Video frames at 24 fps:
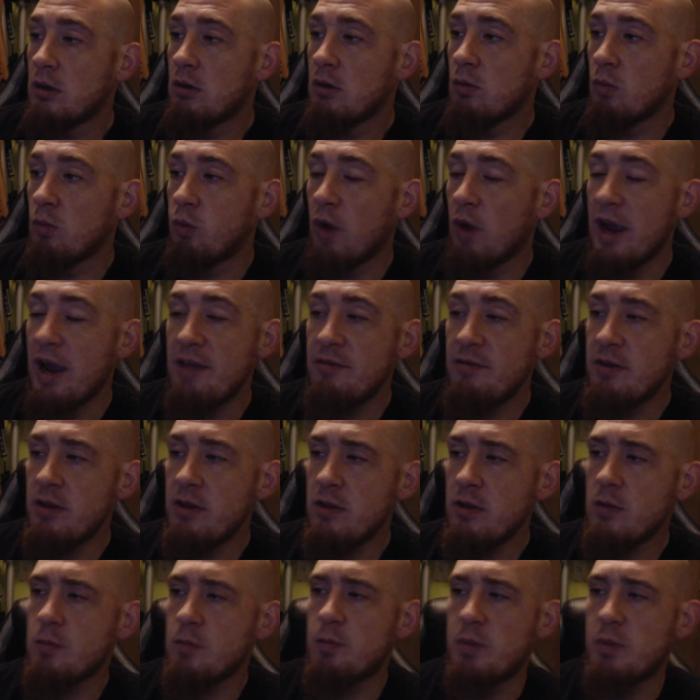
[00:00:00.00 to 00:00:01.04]

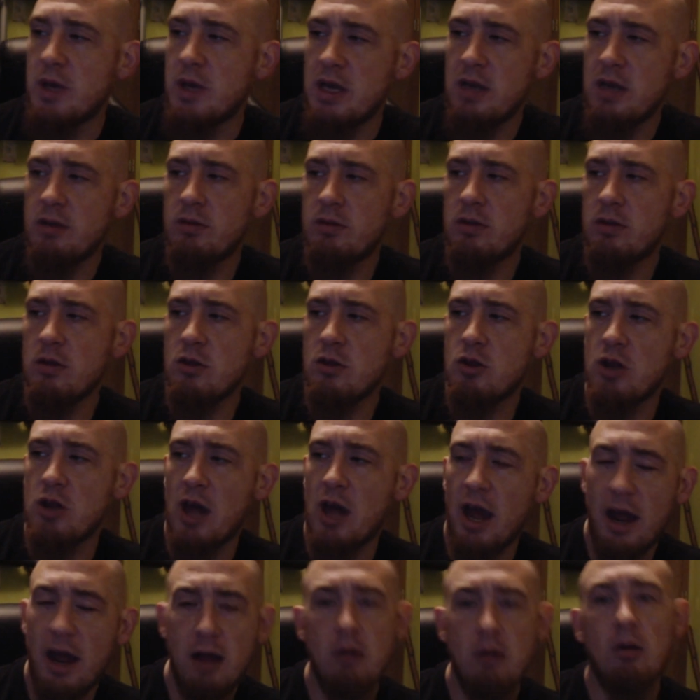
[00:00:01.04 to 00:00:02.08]
Ravens beat the
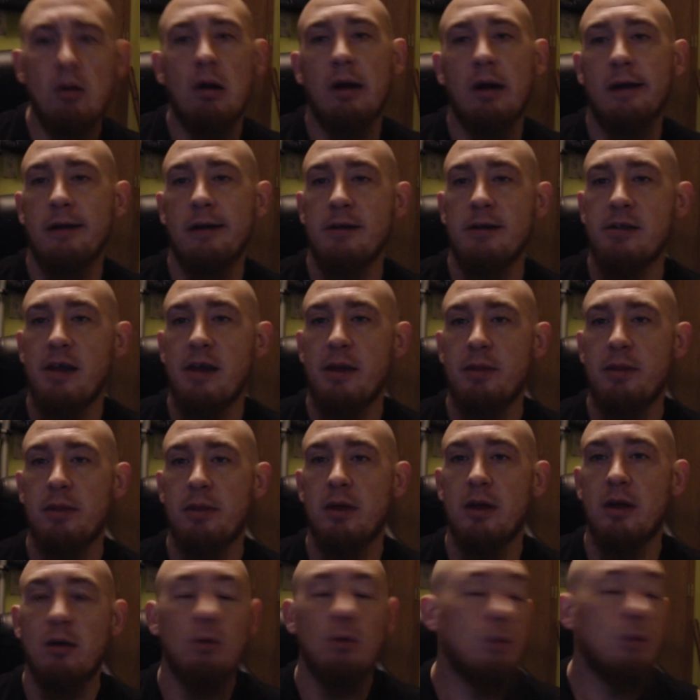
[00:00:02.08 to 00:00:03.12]
Jaguars, I
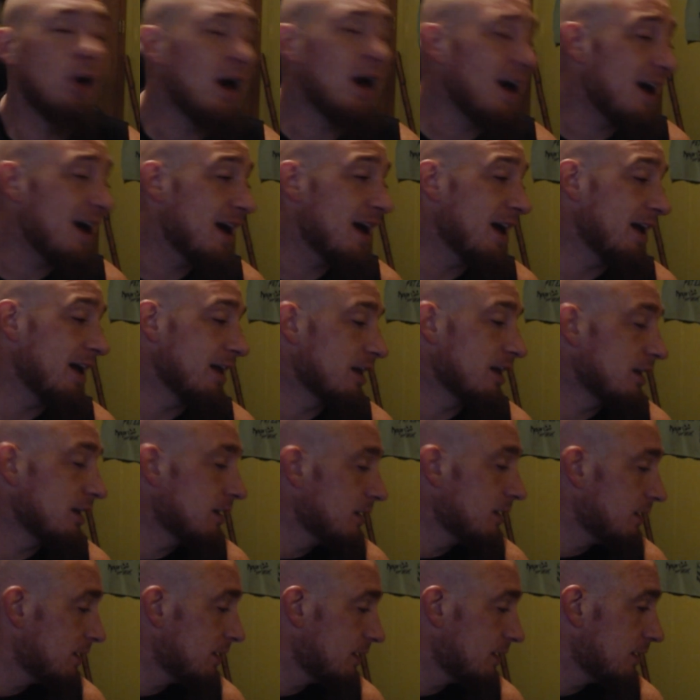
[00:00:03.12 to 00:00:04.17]
think. What?
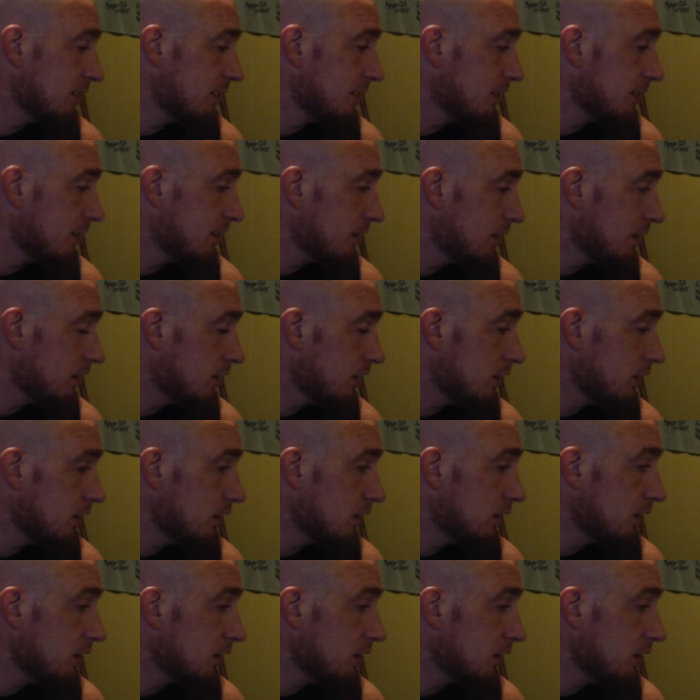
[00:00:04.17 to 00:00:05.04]
I got thing.